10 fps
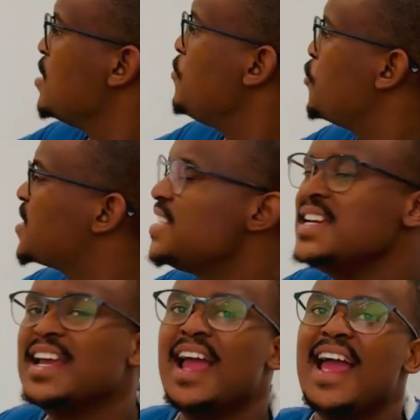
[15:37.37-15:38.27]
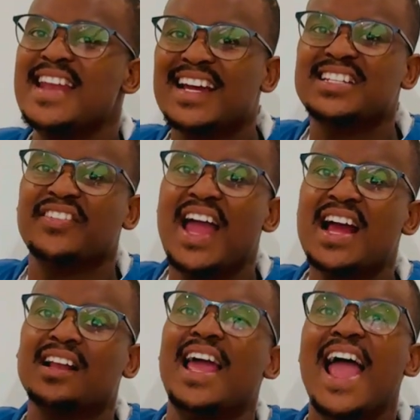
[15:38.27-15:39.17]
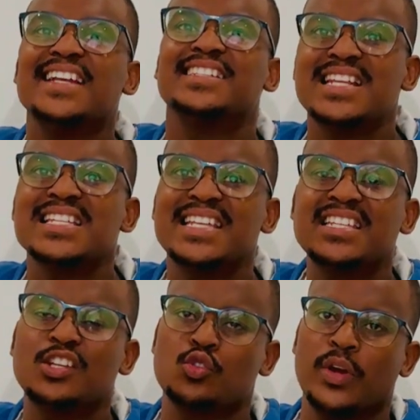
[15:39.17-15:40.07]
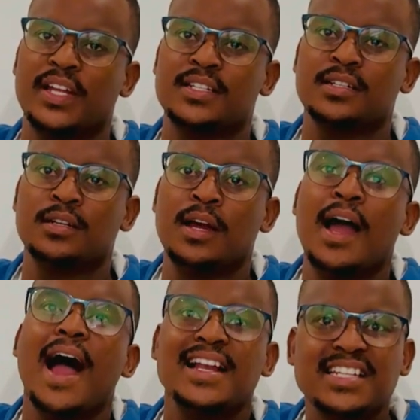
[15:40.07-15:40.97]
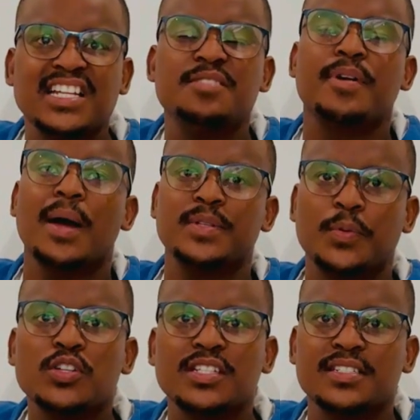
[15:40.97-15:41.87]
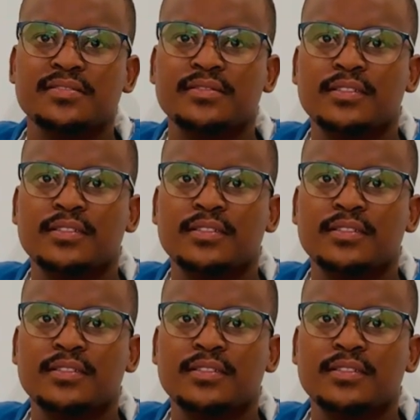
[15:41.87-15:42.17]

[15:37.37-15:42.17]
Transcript: If you see a negative angle, add 360 to it until it becomes positive.